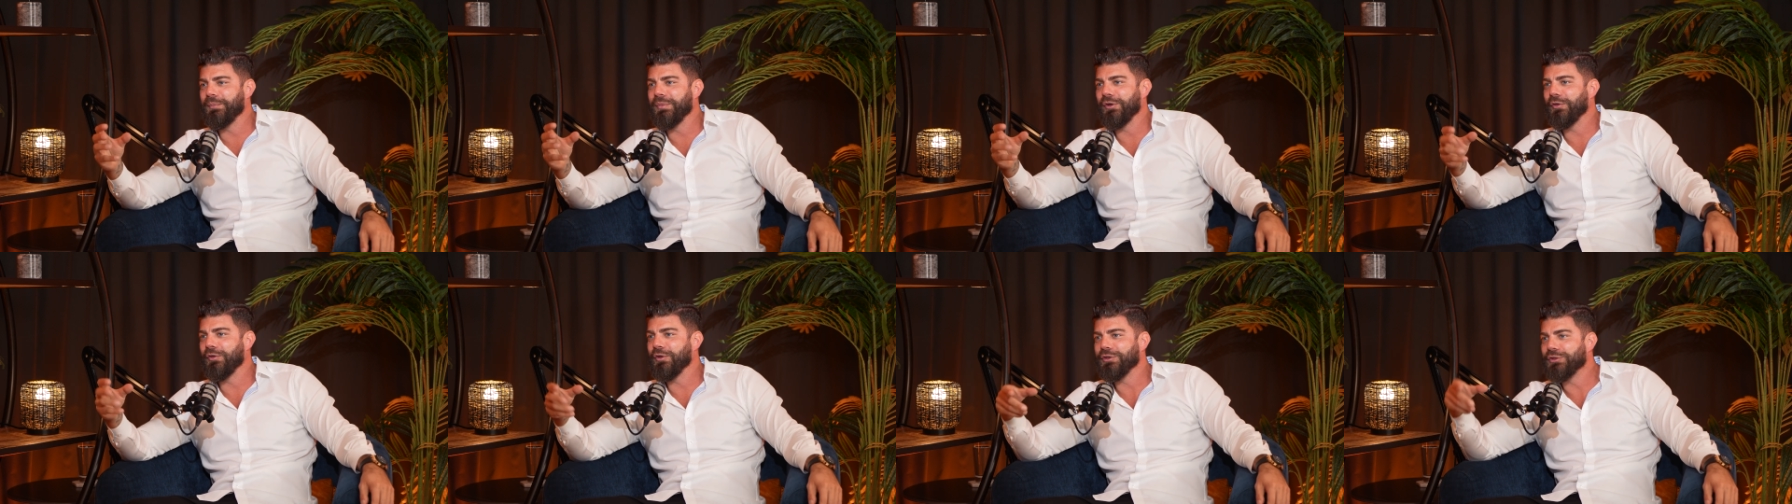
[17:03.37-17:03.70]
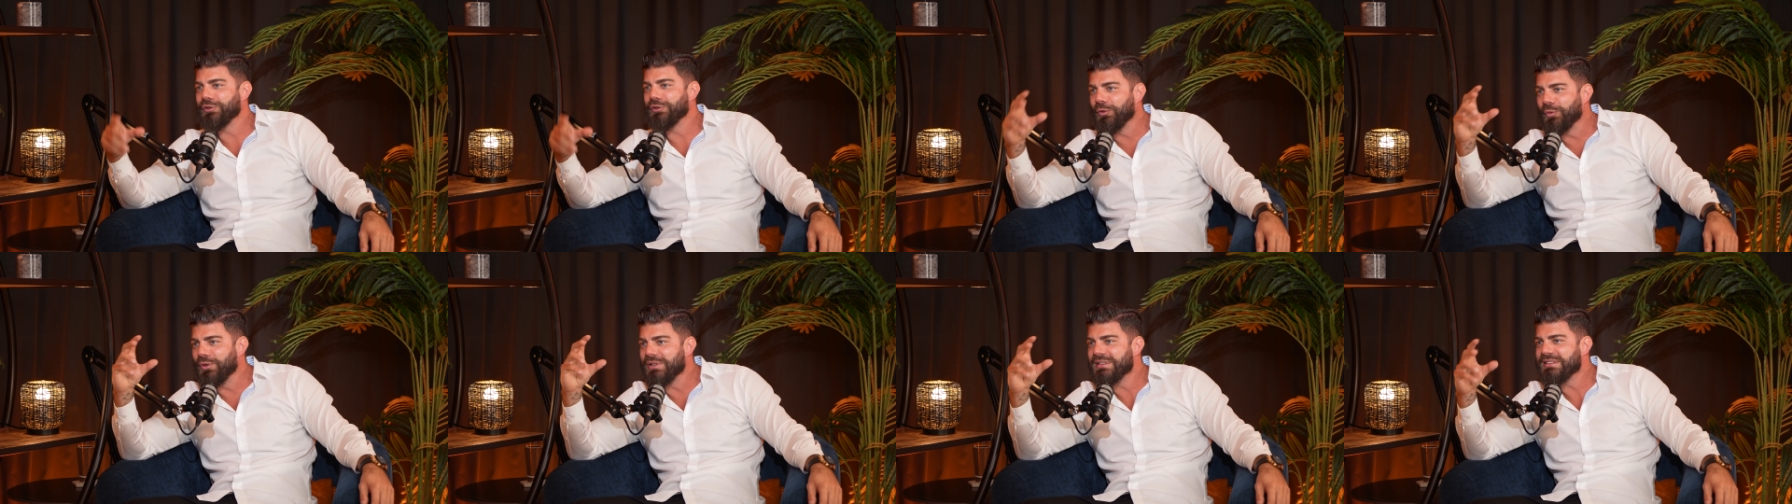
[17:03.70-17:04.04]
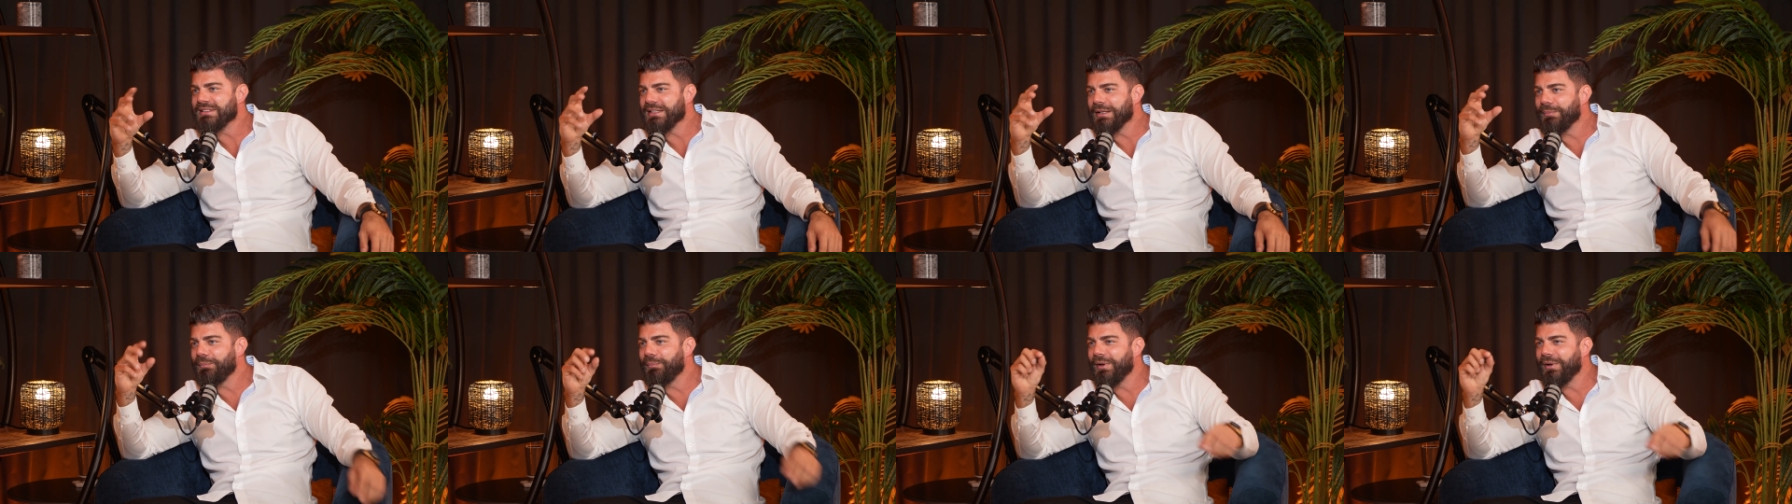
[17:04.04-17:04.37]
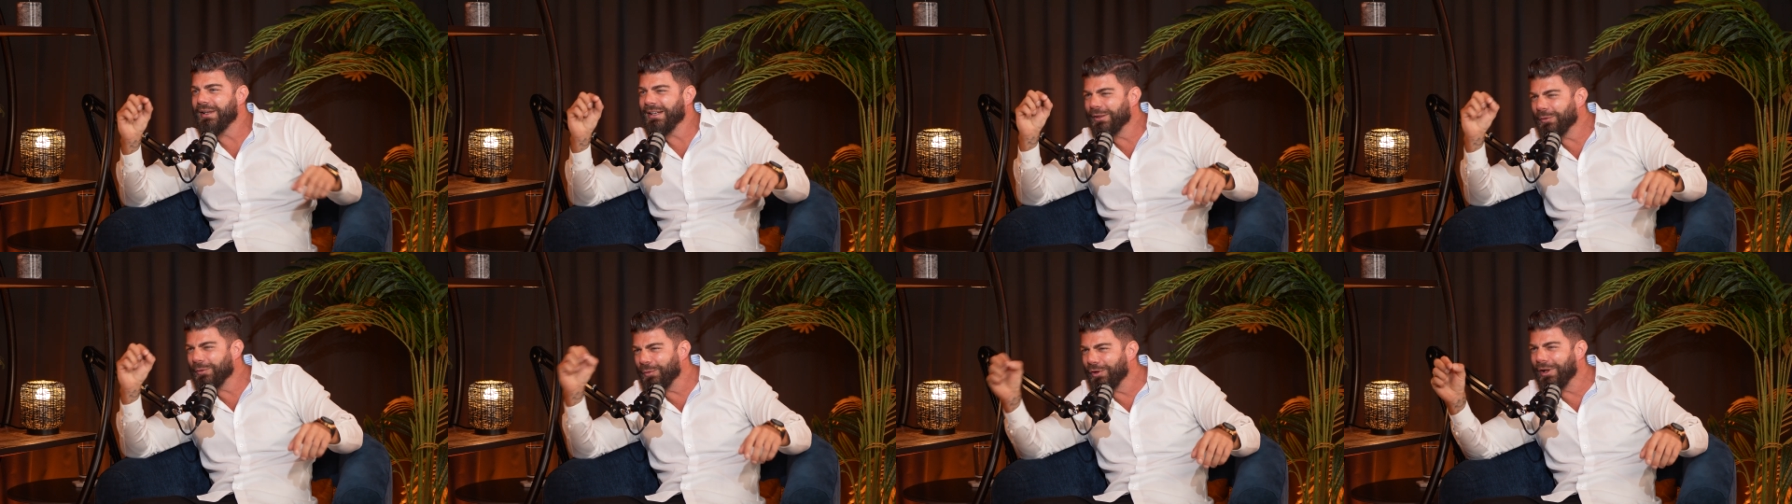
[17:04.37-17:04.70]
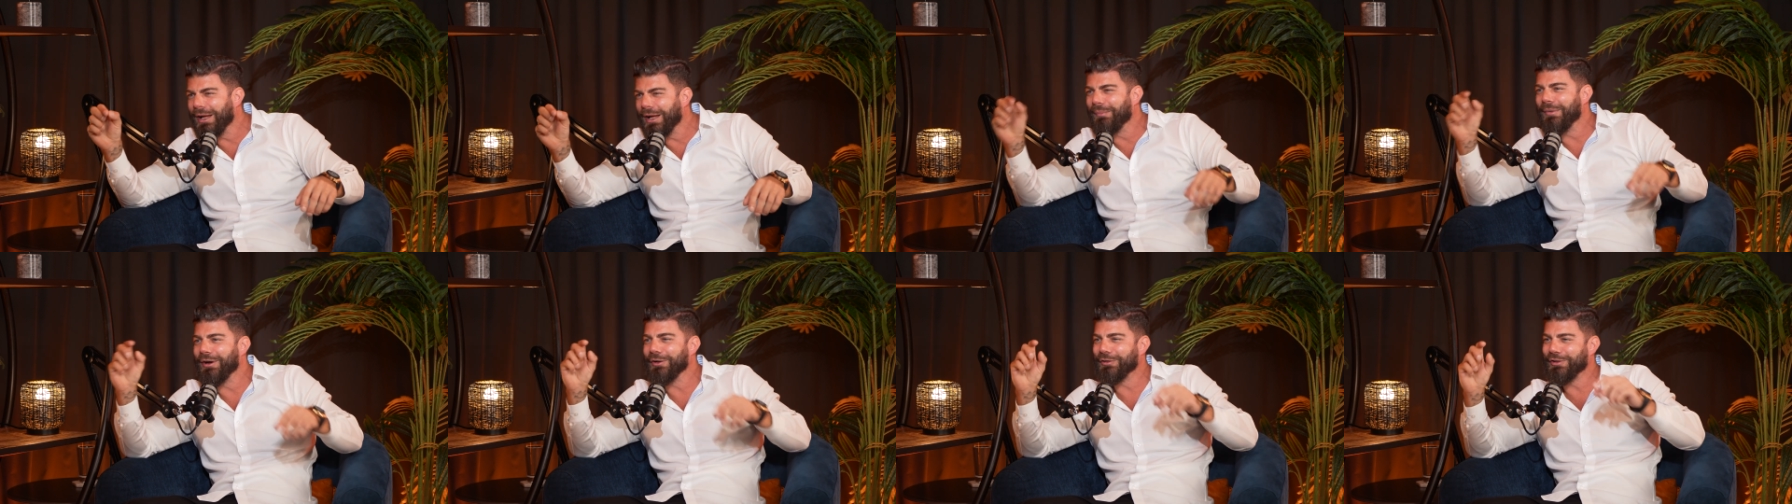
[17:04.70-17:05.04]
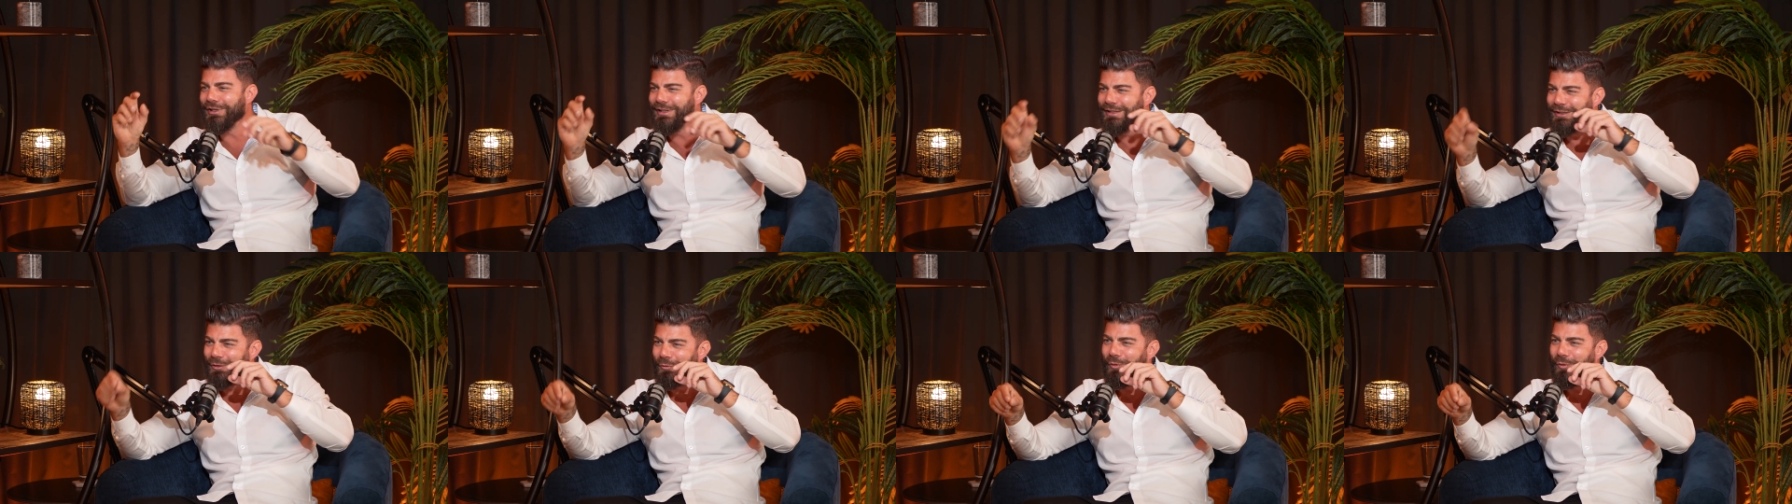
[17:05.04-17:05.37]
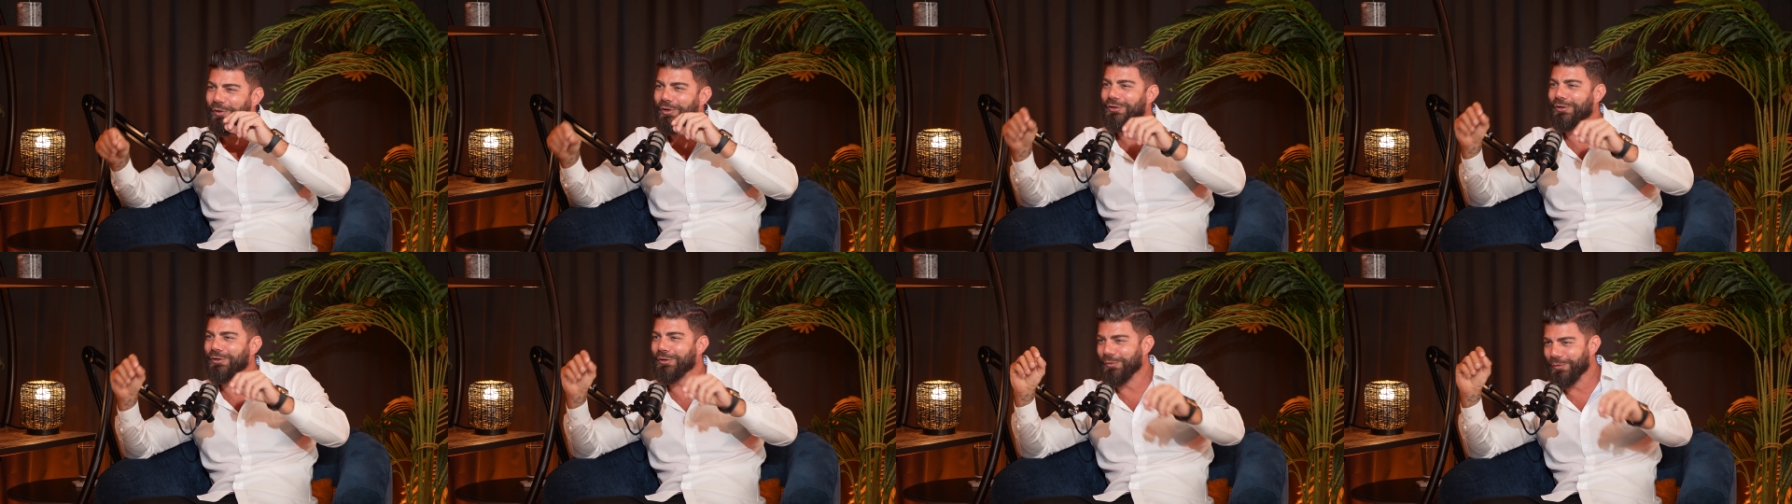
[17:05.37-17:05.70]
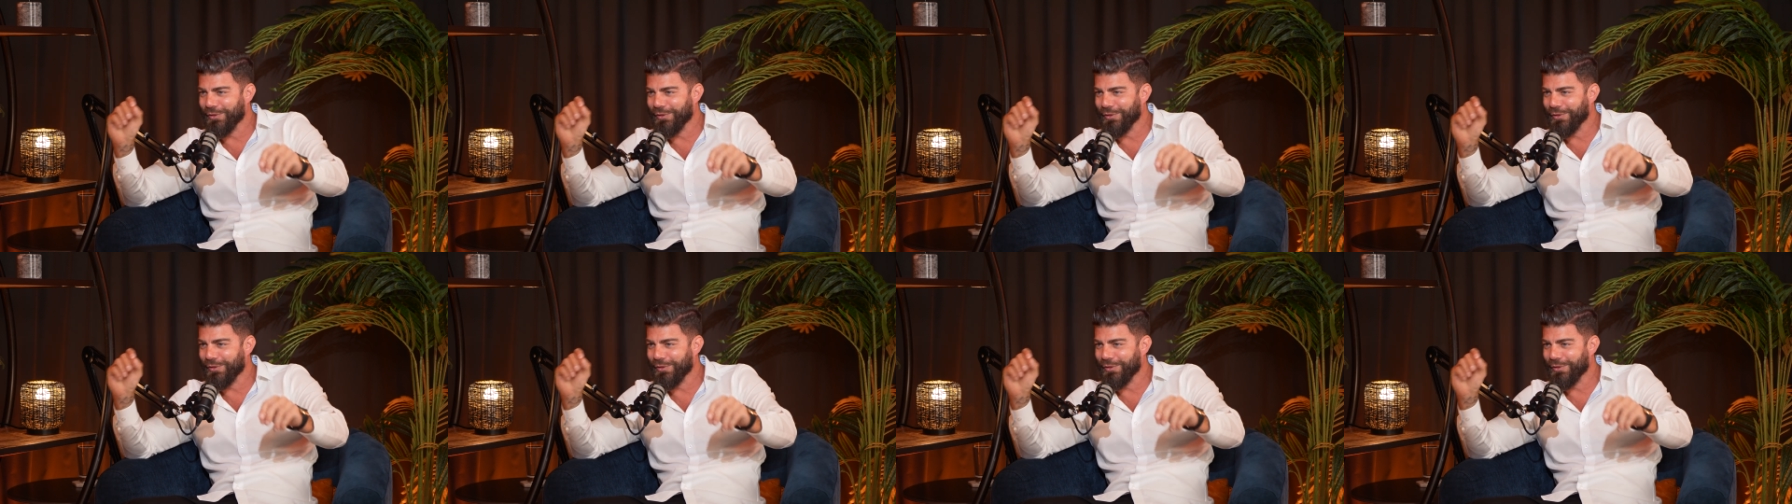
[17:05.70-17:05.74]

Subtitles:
because you will sip and it will come out little water or